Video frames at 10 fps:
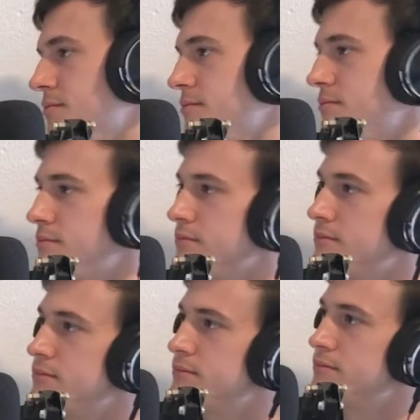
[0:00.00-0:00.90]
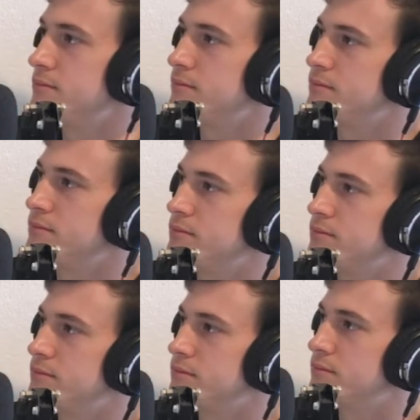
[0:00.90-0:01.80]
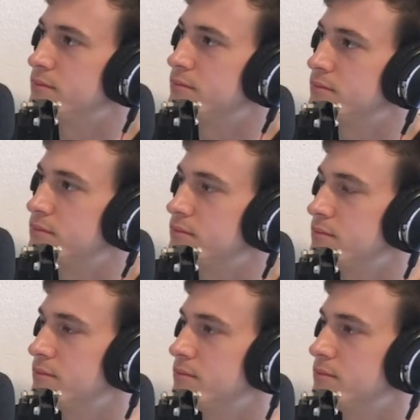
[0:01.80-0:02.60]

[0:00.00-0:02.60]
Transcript: This person isn't speaking.